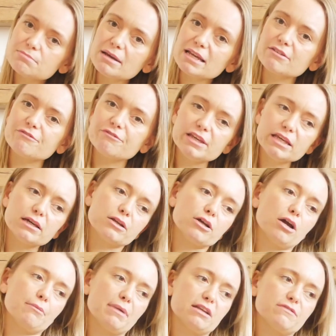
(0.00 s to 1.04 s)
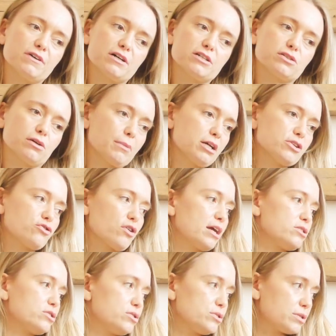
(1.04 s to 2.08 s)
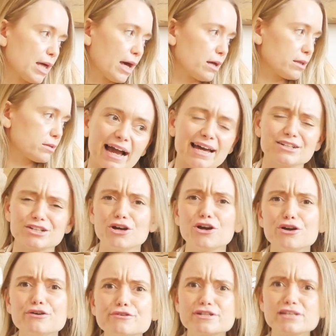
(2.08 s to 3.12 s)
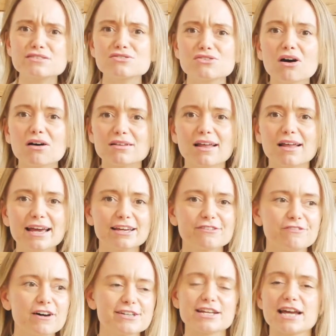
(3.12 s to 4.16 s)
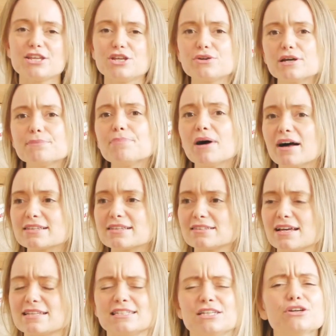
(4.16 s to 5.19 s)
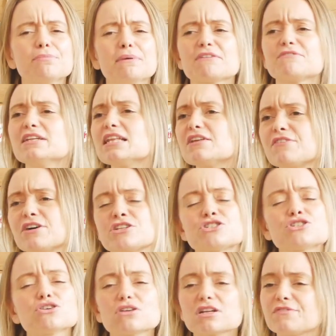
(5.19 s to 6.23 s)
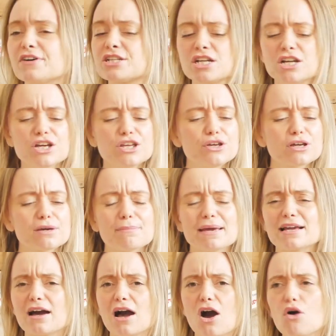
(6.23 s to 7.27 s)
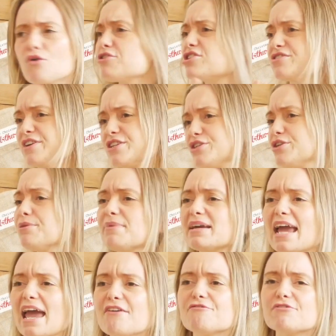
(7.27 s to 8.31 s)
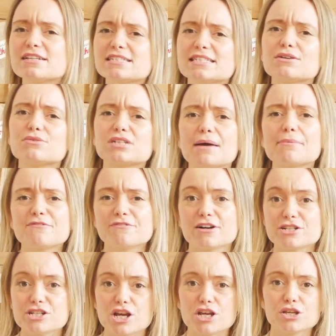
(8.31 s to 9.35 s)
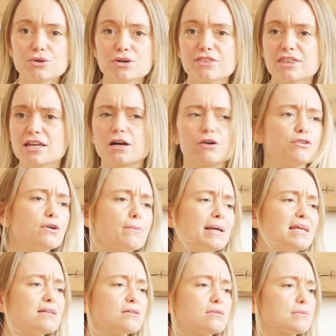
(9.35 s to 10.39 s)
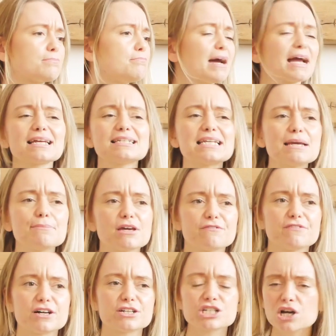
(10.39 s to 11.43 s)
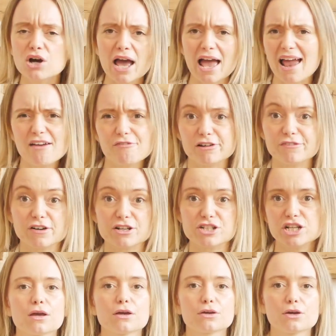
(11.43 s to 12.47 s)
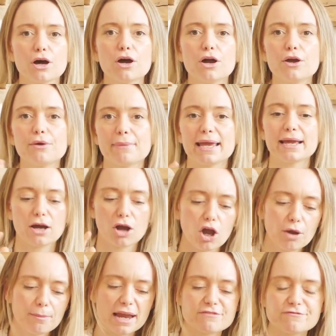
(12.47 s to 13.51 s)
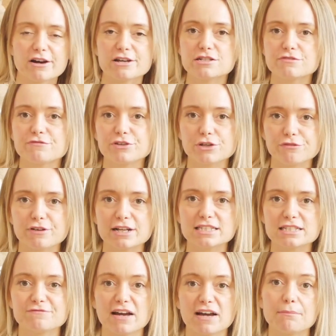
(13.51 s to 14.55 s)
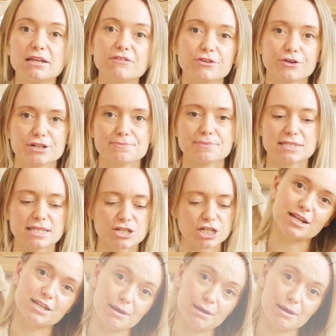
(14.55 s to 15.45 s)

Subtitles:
to make vegan homemade fudge, so I might try and do that. And who does not like fudge? And you can personalise it. You can make vanilla fudge, chocolate fudge, you can make orange fudge, you can make every single type of fudge you can think of. You can make macadamia fudge, every fudge. Go make homemade fudge for your friends and family for Christmas this year.